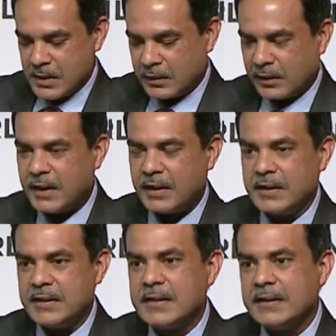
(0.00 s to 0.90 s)

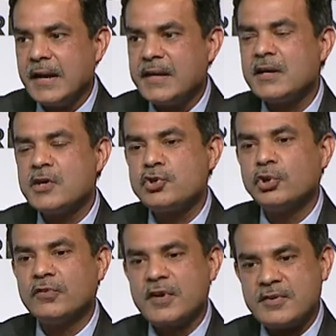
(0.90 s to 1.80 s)
Clearly, getting
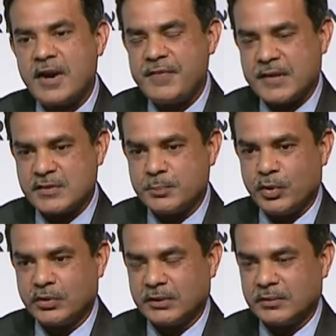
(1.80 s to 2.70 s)
control over traffic is
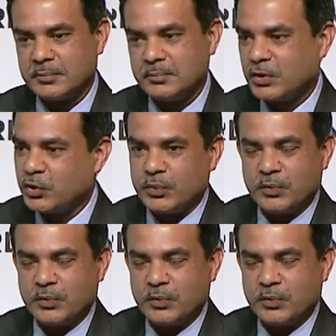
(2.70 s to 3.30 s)
important because